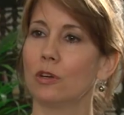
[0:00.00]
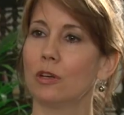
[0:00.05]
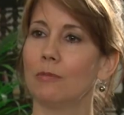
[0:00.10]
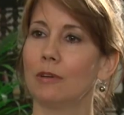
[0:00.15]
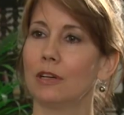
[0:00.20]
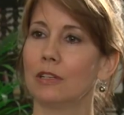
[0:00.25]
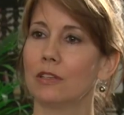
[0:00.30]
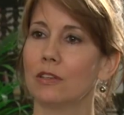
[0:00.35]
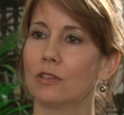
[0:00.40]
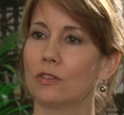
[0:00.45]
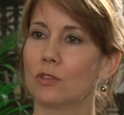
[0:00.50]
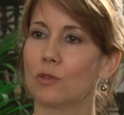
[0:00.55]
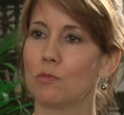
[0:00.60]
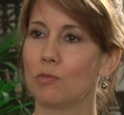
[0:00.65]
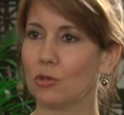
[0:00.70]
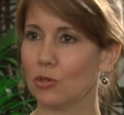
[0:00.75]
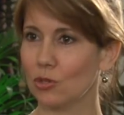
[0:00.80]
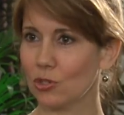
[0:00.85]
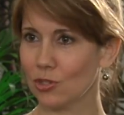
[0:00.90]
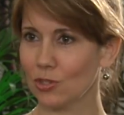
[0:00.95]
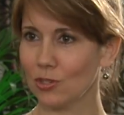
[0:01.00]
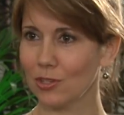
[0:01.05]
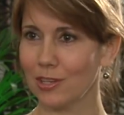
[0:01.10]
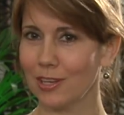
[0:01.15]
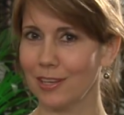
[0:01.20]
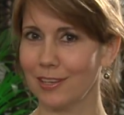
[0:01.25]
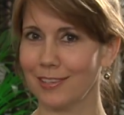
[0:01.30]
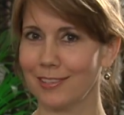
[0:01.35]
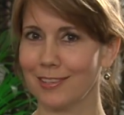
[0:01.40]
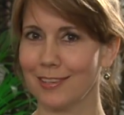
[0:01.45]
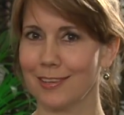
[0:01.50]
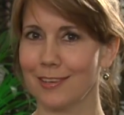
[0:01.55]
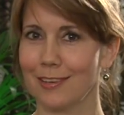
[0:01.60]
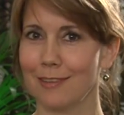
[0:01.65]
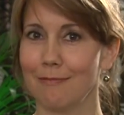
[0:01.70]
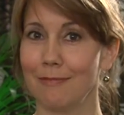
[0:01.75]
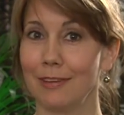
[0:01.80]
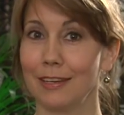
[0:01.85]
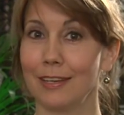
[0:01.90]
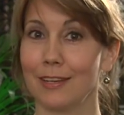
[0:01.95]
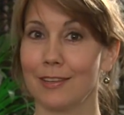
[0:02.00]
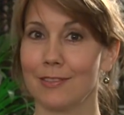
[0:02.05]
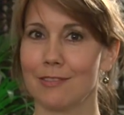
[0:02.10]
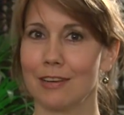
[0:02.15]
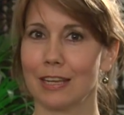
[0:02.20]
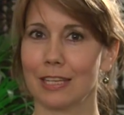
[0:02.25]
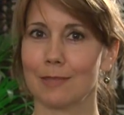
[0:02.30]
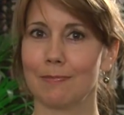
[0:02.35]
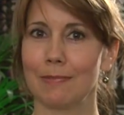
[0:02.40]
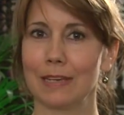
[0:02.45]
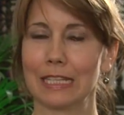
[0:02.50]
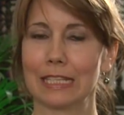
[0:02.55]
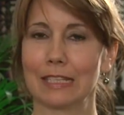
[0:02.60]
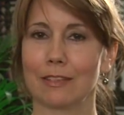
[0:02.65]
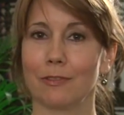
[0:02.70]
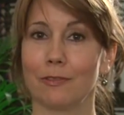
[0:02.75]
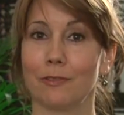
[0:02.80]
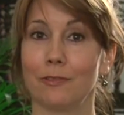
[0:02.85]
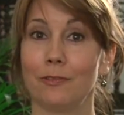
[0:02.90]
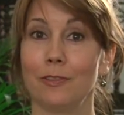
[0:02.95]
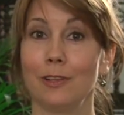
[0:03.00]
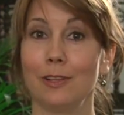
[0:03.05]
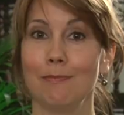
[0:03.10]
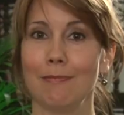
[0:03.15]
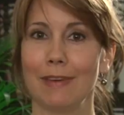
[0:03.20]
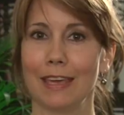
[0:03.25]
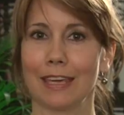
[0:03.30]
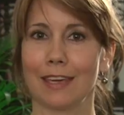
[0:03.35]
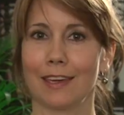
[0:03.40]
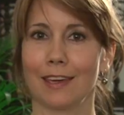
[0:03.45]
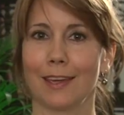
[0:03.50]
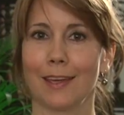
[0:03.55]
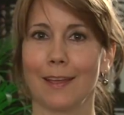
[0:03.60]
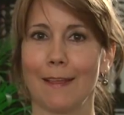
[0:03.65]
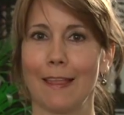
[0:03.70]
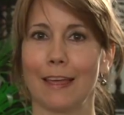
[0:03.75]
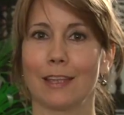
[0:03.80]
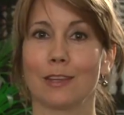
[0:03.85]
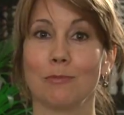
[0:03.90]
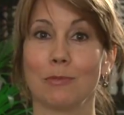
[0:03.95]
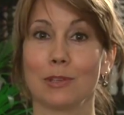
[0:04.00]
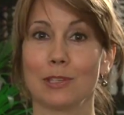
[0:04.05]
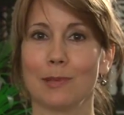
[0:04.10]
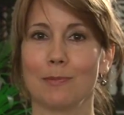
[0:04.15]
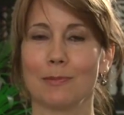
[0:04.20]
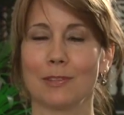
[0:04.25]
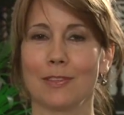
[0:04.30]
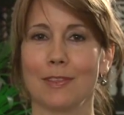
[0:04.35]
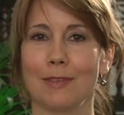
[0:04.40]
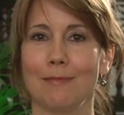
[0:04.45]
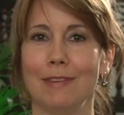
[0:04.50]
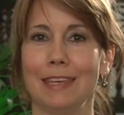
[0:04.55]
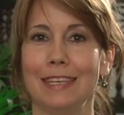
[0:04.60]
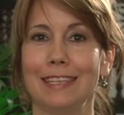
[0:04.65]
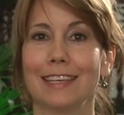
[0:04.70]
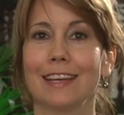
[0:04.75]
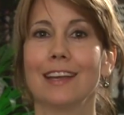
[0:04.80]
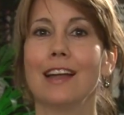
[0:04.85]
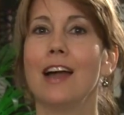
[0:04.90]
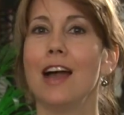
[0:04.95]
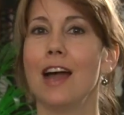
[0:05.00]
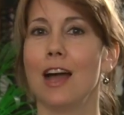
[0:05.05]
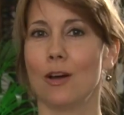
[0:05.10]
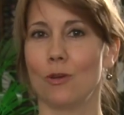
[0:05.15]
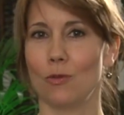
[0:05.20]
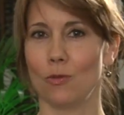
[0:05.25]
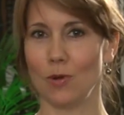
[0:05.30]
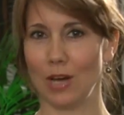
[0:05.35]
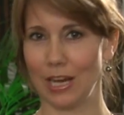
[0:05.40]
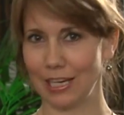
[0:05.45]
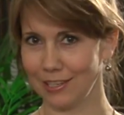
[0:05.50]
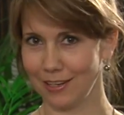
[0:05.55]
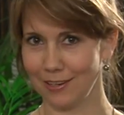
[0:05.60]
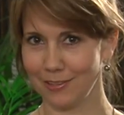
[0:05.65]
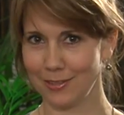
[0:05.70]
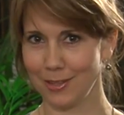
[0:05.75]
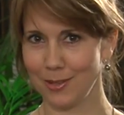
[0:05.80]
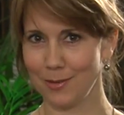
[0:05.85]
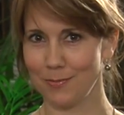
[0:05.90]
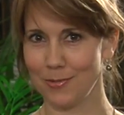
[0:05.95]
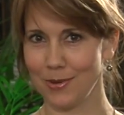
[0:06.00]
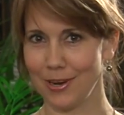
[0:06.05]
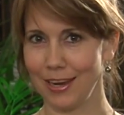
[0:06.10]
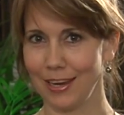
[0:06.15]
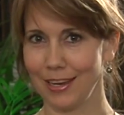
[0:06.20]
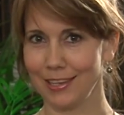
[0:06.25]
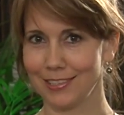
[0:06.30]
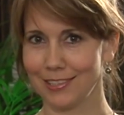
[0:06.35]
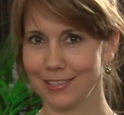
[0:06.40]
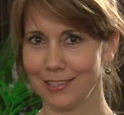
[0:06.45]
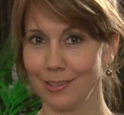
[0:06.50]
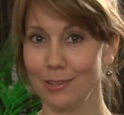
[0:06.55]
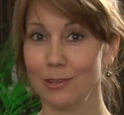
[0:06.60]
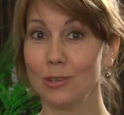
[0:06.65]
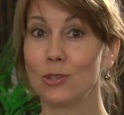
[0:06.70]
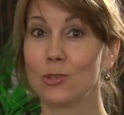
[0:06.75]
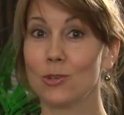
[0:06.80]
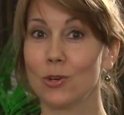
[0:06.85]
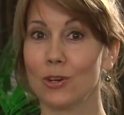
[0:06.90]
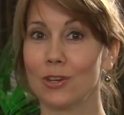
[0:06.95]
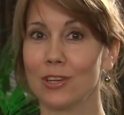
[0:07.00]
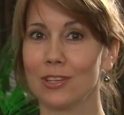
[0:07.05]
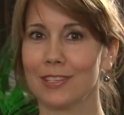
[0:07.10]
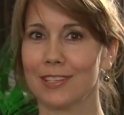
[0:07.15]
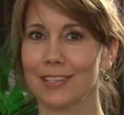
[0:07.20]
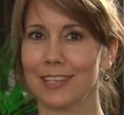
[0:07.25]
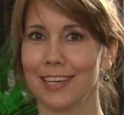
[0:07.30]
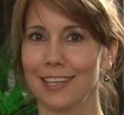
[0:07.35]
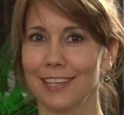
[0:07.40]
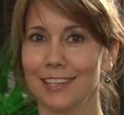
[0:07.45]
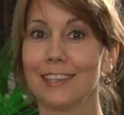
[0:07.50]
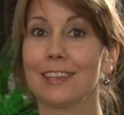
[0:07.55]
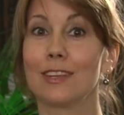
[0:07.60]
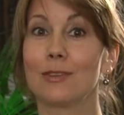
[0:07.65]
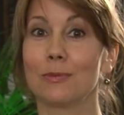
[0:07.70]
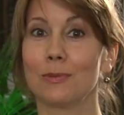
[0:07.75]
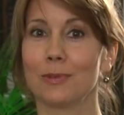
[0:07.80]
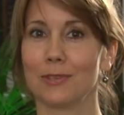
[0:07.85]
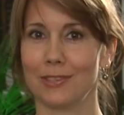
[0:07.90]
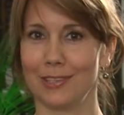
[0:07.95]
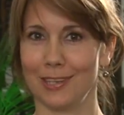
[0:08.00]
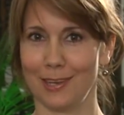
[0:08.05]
about distribution and many other aspects of filmmaking and Muslims in the media right after the break. So join us again. We'll see